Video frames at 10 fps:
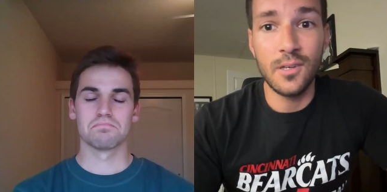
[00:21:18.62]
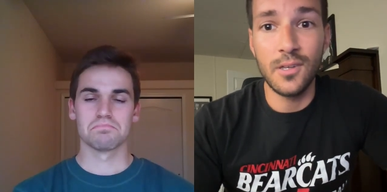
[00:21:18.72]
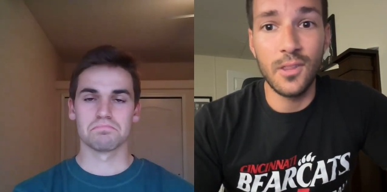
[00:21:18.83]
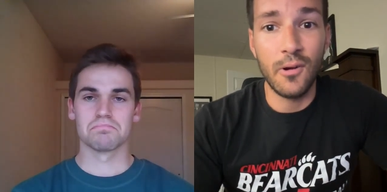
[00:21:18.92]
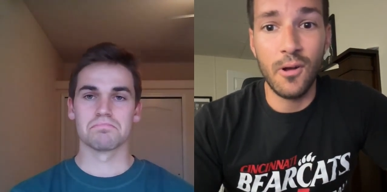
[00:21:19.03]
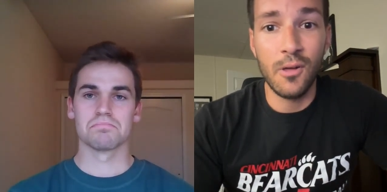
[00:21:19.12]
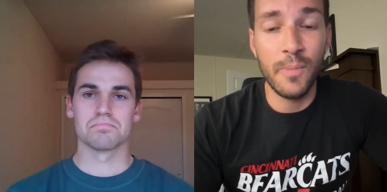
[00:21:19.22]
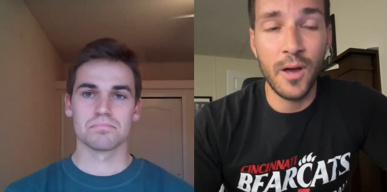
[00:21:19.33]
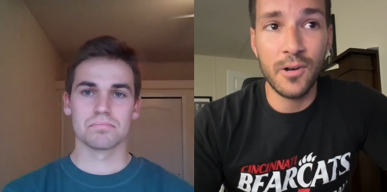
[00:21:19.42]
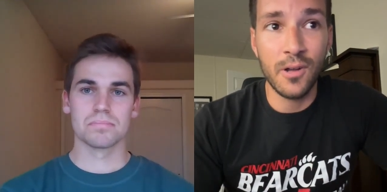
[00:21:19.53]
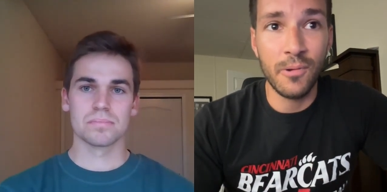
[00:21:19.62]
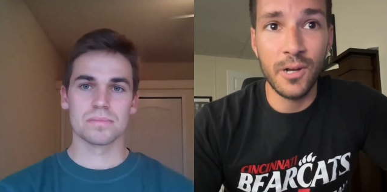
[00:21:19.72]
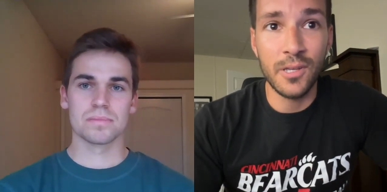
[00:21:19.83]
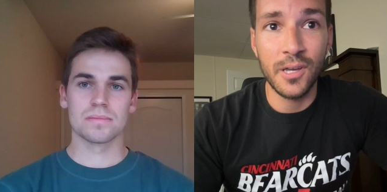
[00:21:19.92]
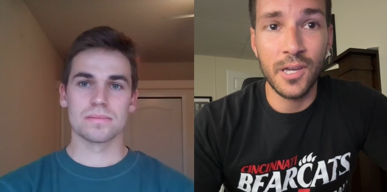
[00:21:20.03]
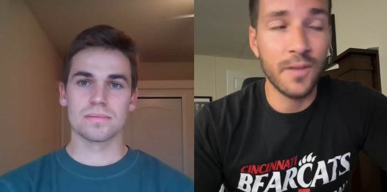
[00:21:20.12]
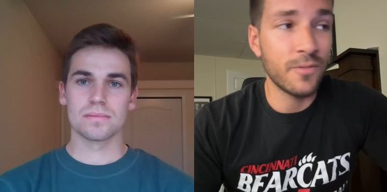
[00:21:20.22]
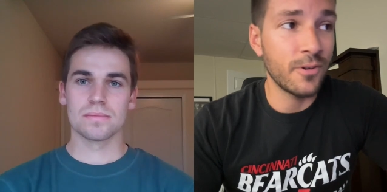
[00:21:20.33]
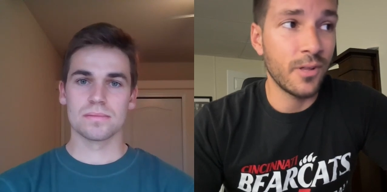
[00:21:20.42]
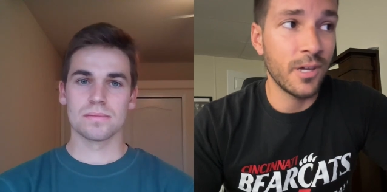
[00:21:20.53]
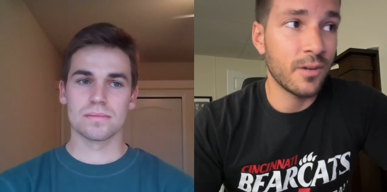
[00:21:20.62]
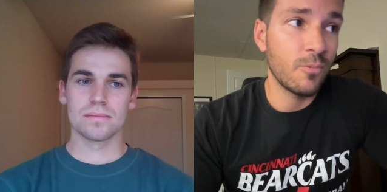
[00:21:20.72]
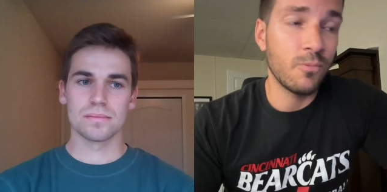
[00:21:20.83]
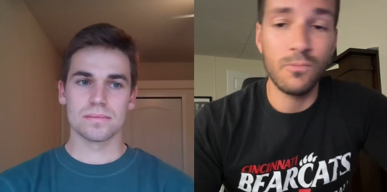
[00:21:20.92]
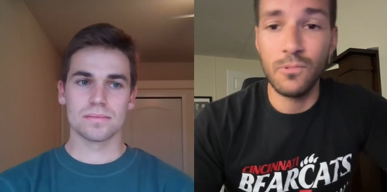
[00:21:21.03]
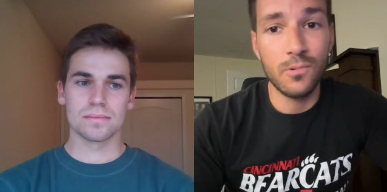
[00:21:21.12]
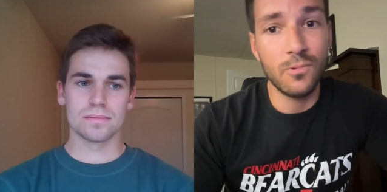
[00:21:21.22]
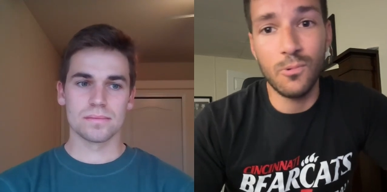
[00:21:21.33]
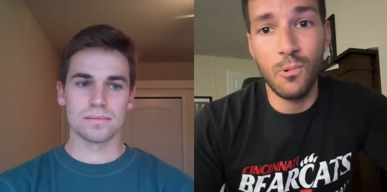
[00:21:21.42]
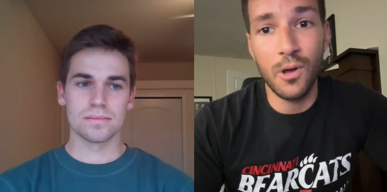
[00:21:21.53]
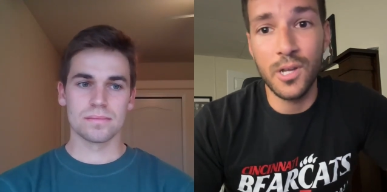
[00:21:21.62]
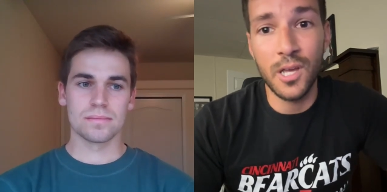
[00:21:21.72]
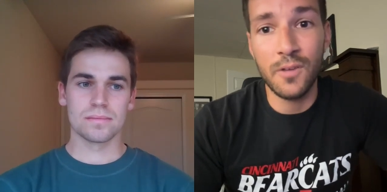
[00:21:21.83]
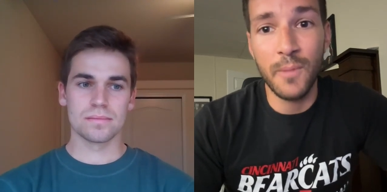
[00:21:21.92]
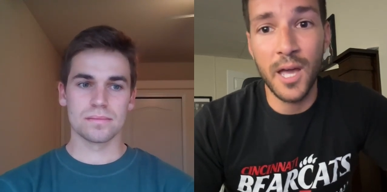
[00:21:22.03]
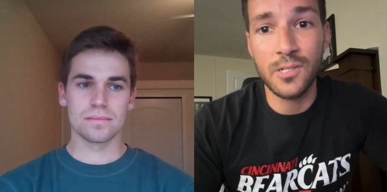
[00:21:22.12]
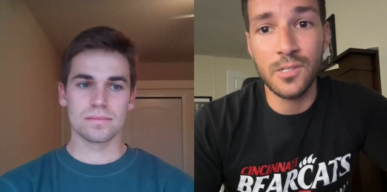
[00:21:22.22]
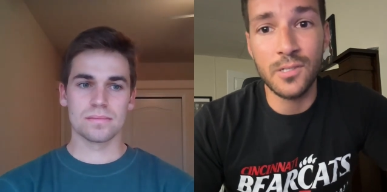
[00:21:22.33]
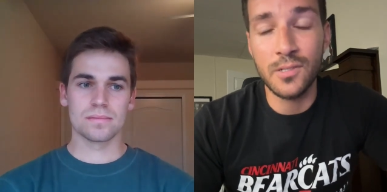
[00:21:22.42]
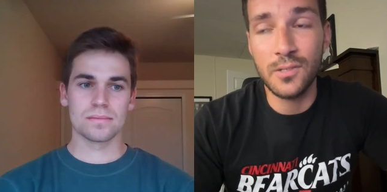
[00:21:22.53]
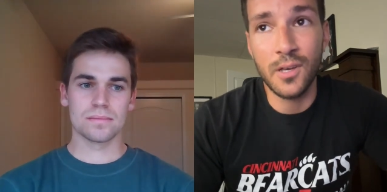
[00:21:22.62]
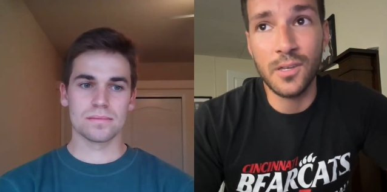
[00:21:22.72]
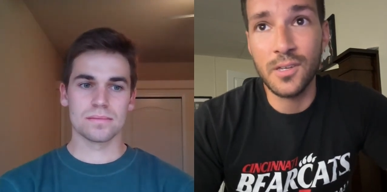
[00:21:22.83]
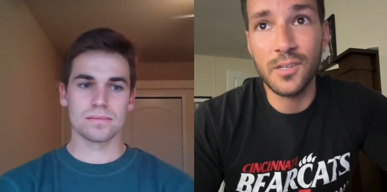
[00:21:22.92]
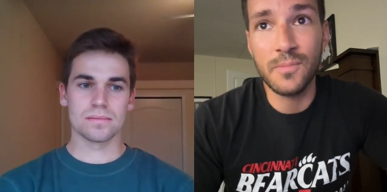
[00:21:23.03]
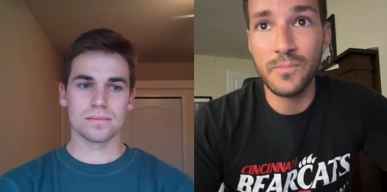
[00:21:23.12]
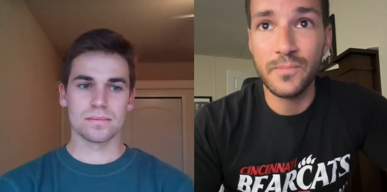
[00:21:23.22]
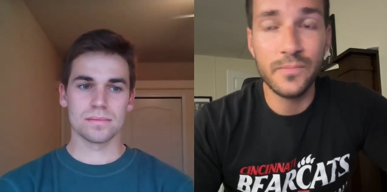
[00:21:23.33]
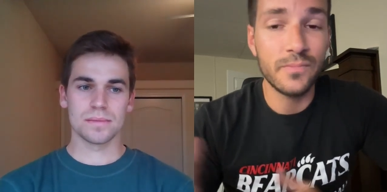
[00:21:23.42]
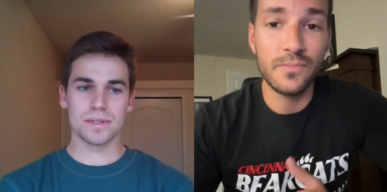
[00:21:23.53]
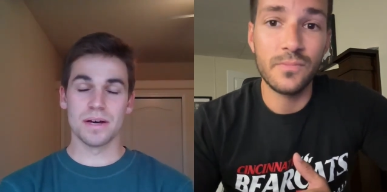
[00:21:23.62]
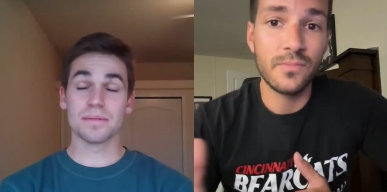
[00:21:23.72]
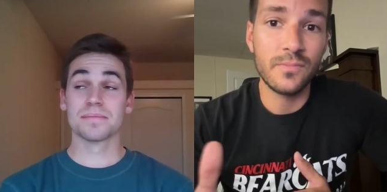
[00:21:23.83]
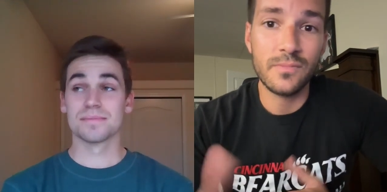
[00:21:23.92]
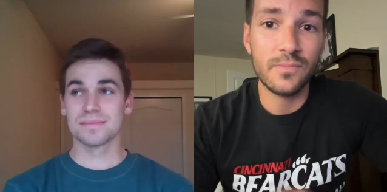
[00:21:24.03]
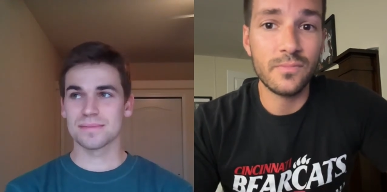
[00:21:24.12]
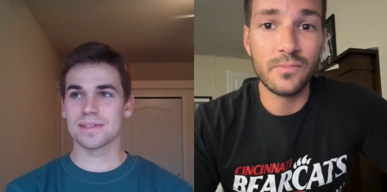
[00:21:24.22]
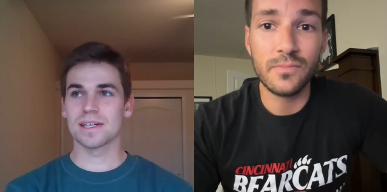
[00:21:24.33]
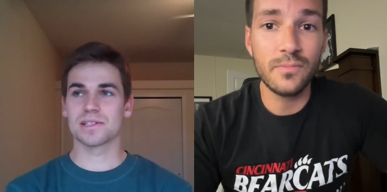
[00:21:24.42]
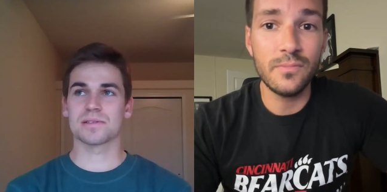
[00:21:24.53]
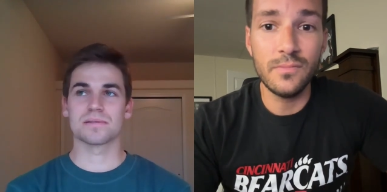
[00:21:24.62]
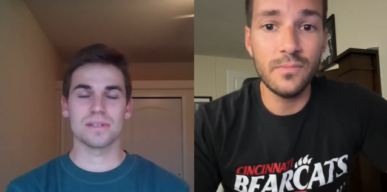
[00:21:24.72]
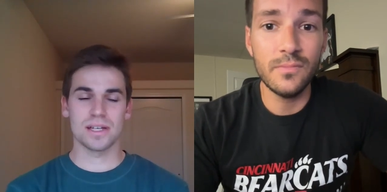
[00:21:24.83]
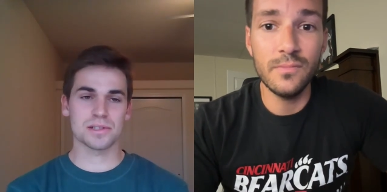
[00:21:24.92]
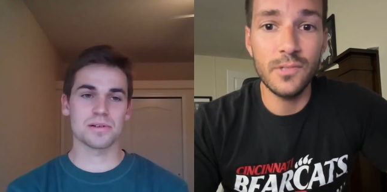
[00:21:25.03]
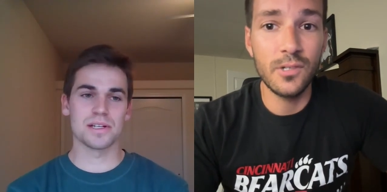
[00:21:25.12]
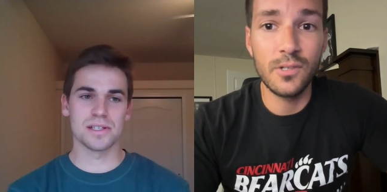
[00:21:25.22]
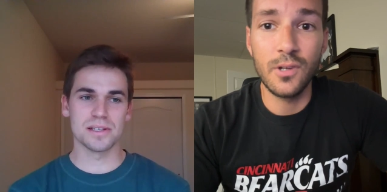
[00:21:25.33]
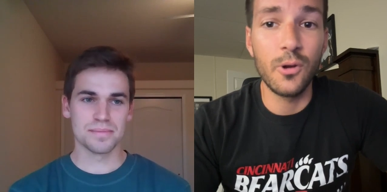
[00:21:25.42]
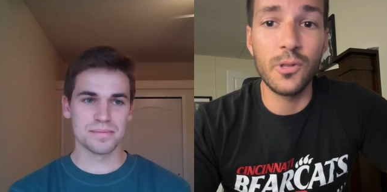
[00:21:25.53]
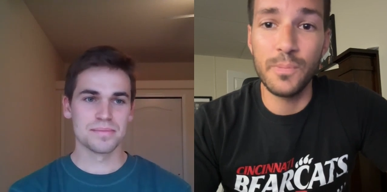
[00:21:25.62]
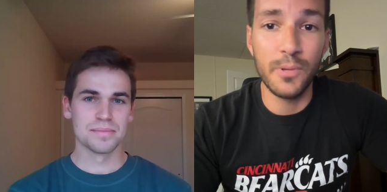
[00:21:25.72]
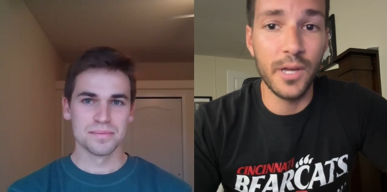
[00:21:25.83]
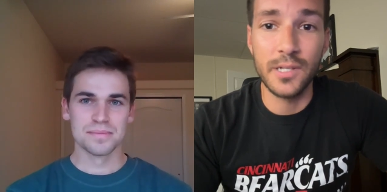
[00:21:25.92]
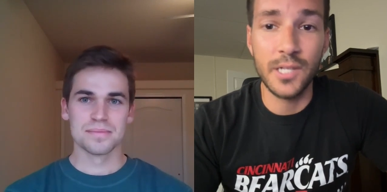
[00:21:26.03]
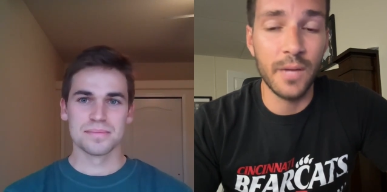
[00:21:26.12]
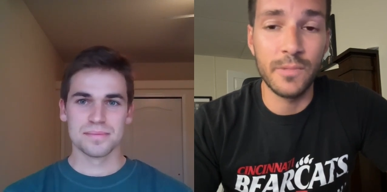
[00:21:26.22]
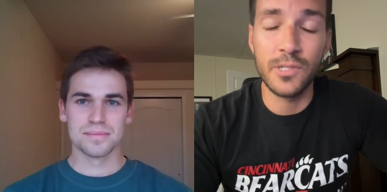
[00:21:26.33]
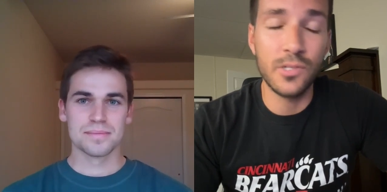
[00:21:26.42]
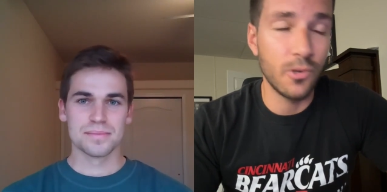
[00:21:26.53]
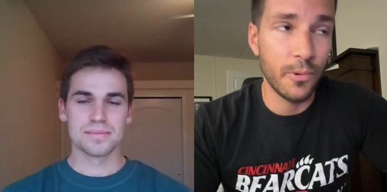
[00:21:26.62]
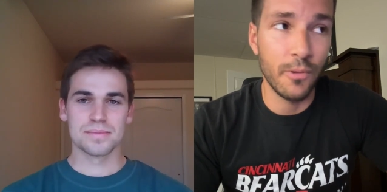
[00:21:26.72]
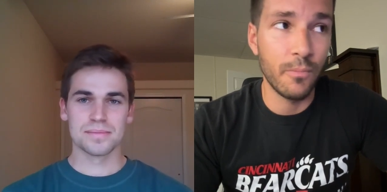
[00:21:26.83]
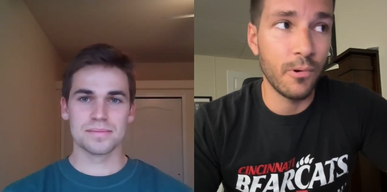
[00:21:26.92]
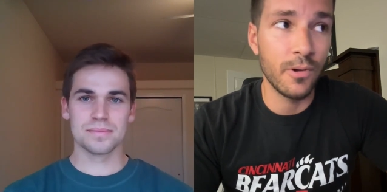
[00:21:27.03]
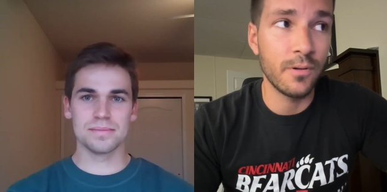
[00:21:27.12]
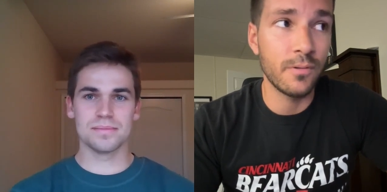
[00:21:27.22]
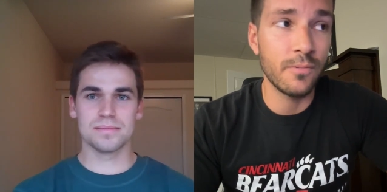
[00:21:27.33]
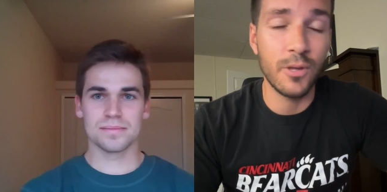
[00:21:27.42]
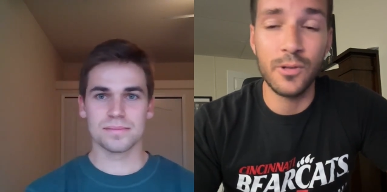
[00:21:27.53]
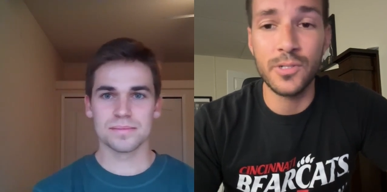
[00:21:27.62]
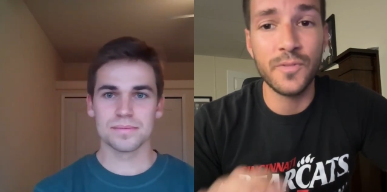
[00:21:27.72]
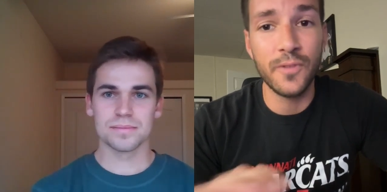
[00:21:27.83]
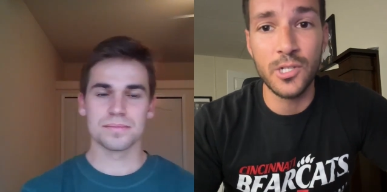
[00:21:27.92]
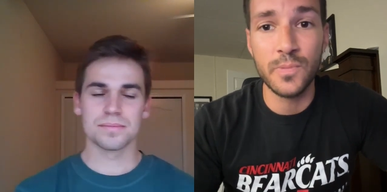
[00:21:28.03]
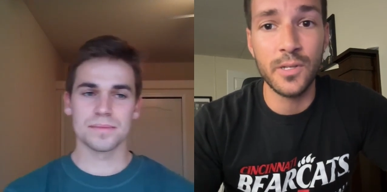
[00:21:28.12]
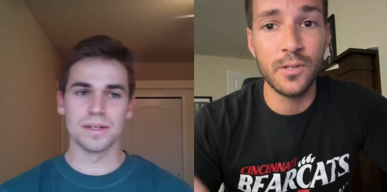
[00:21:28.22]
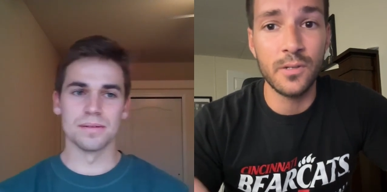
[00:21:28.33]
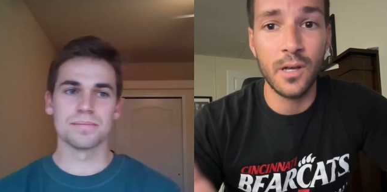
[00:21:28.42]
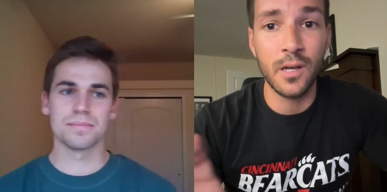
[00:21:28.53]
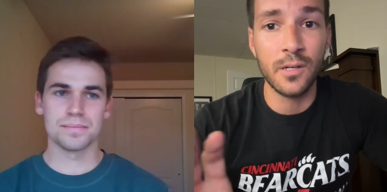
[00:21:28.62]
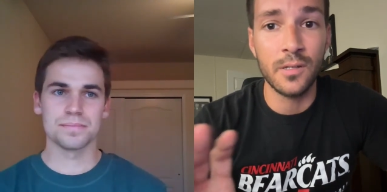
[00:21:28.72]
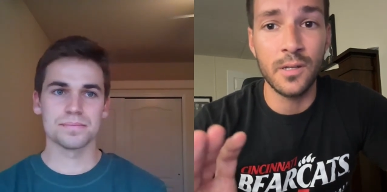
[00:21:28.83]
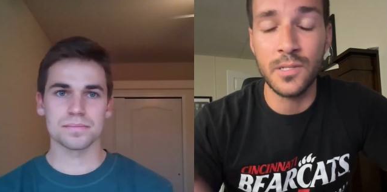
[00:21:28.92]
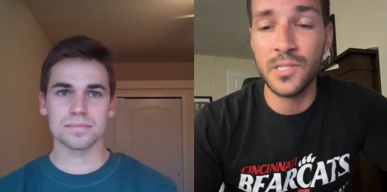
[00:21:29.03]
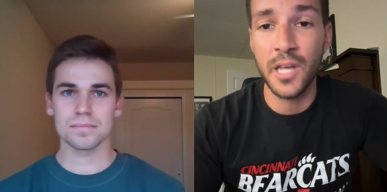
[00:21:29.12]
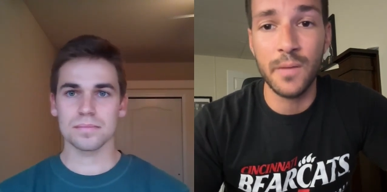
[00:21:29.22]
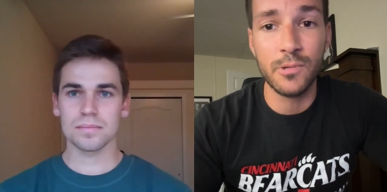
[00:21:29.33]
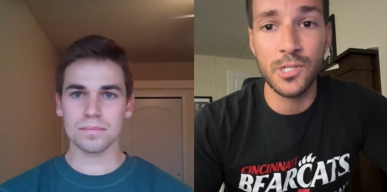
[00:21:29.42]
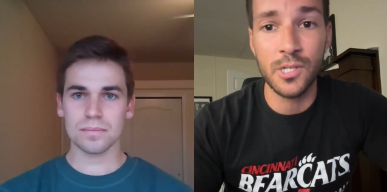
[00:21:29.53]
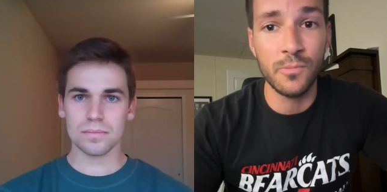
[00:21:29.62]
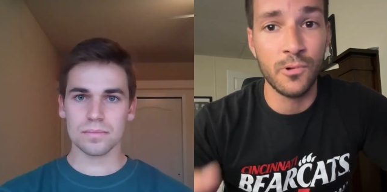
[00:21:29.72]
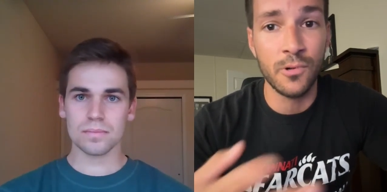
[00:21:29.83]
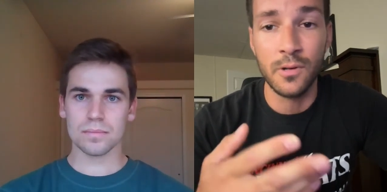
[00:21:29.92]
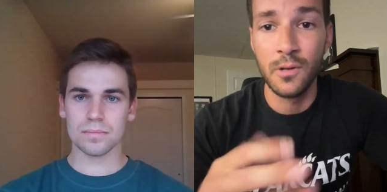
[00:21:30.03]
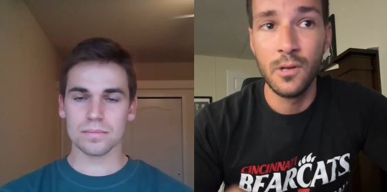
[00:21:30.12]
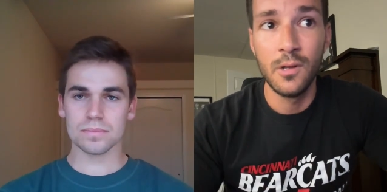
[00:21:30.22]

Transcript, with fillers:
Speaker 1: and they're all about it already. Like after like one day of matches, like yeah,
Speaker 2: that's that's crazy.
Speaker 1: Early playing time is super important, whether it's freshmen on an established team or